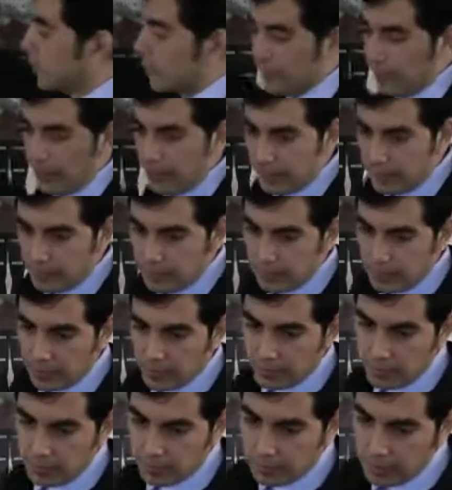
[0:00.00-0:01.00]
state,
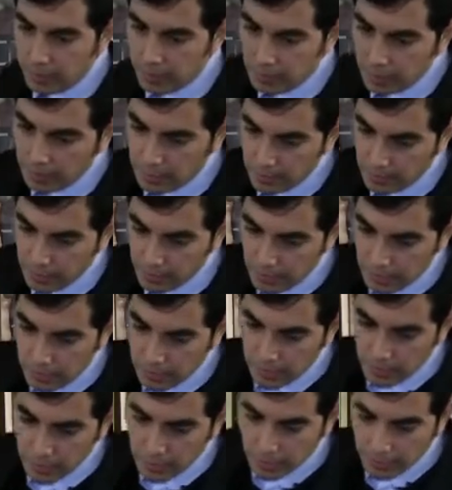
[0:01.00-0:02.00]
singular,
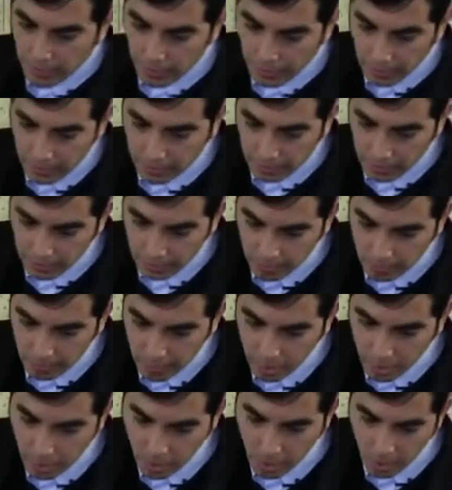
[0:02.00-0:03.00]

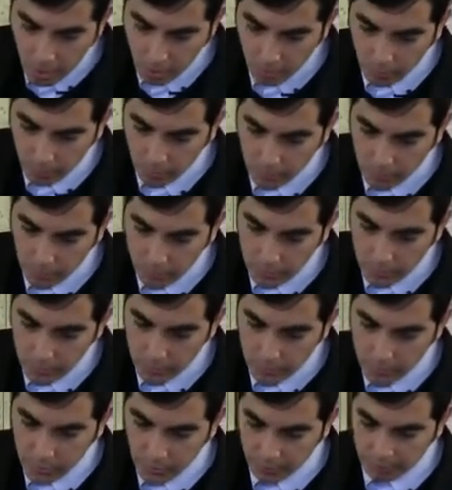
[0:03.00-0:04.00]
in
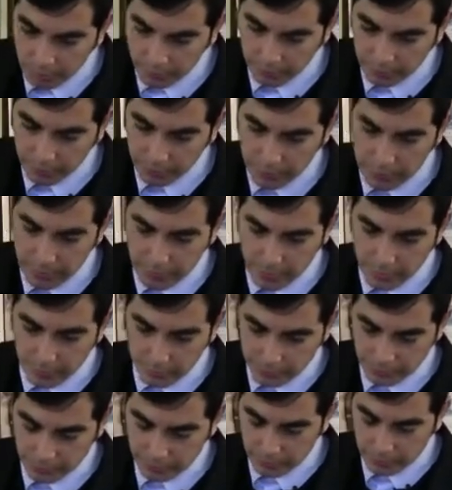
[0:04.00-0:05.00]
some of the
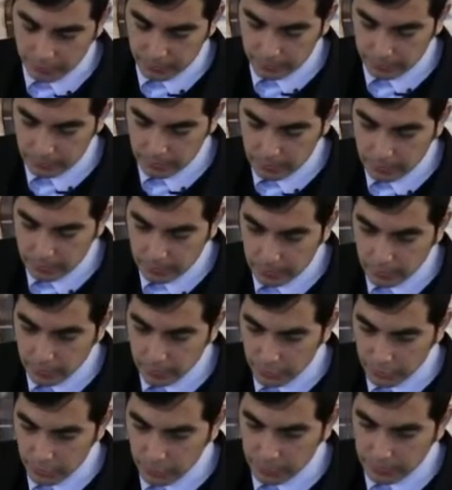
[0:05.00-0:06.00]
figures
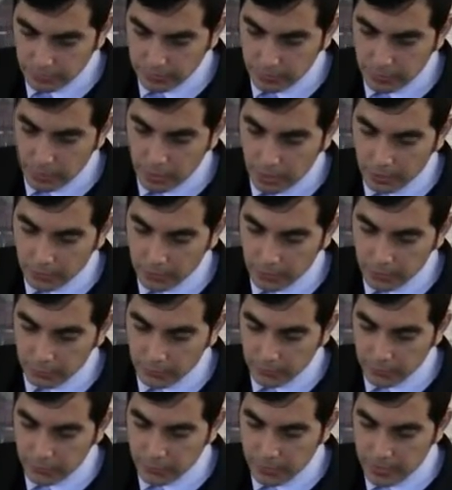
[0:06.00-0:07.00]
so that none
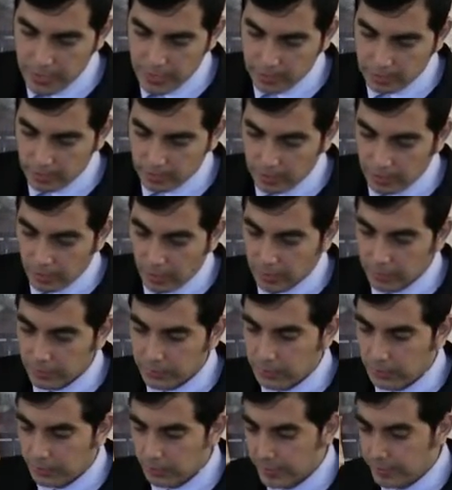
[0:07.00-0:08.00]
could see it
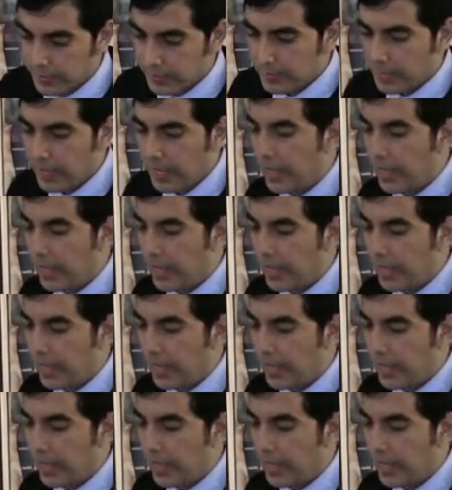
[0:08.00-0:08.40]
until his